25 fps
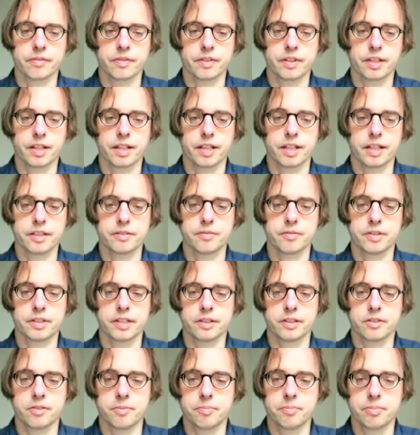and with the
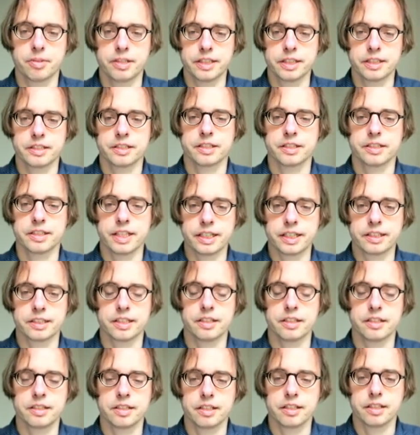complete data
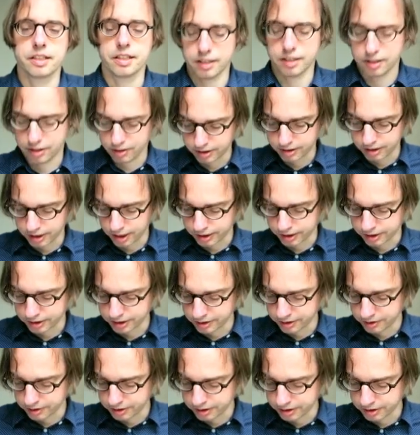log
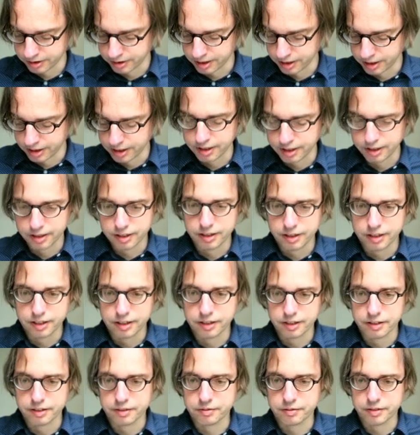likelihood
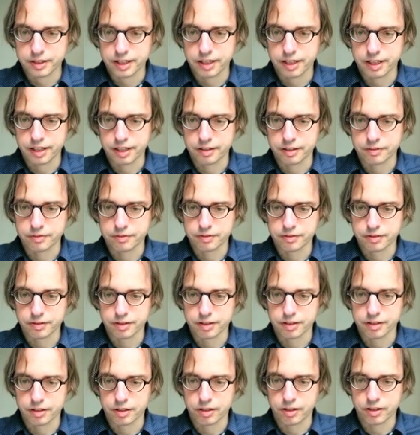we have
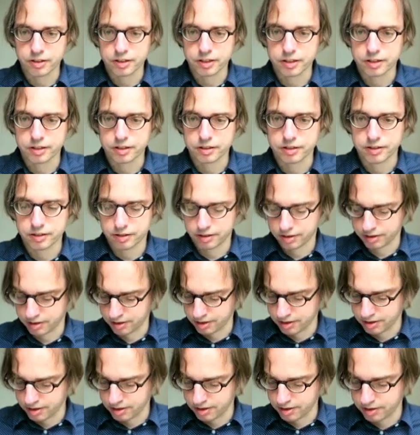log
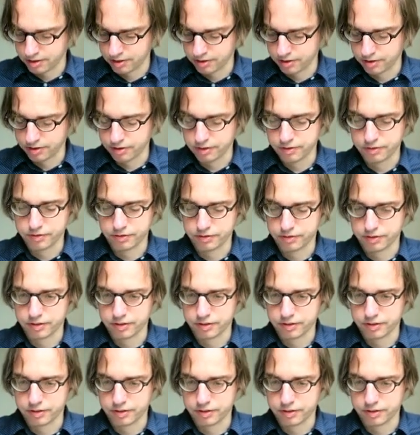of